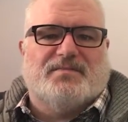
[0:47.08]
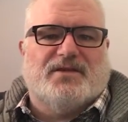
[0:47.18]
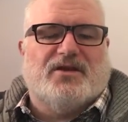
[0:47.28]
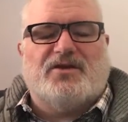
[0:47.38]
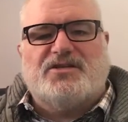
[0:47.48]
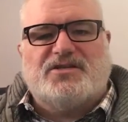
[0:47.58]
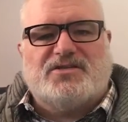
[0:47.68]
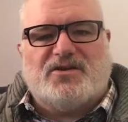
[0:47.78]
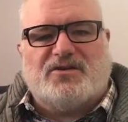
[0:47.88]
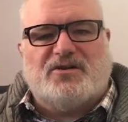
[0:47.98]
Yeah, you
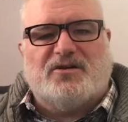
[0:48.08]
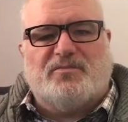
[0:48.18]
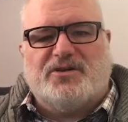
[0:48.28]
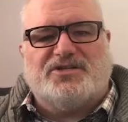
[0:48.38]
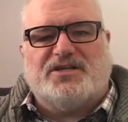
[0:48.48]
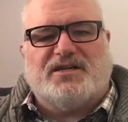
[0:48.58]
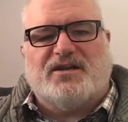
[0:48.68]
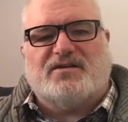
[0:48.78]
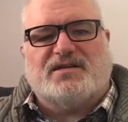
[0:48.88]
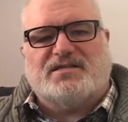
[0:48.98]
just heard Bridget and
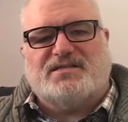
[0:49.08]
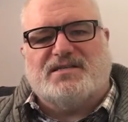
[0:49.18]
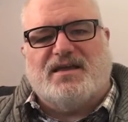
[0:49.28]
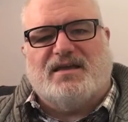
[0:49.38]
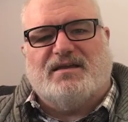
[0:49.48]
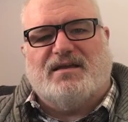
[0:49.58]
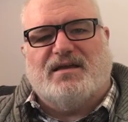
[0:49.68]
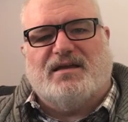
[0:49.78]
Erica sing